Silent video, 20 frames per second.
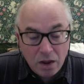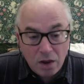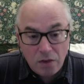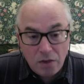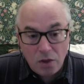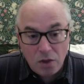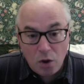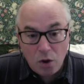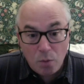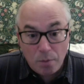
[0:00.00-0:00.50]

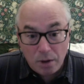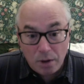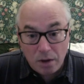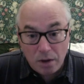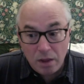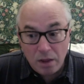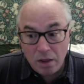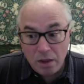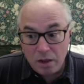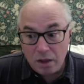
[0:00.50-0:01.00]
No, but
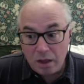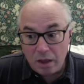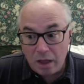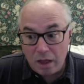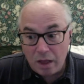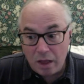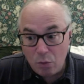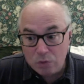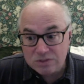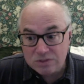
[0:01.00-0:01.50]
I
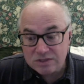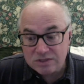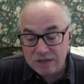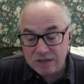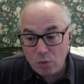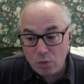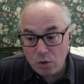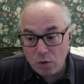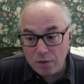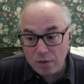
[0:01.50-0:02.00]
would say
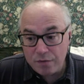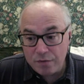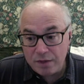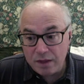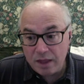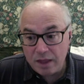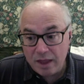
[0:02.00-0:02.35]
one thing.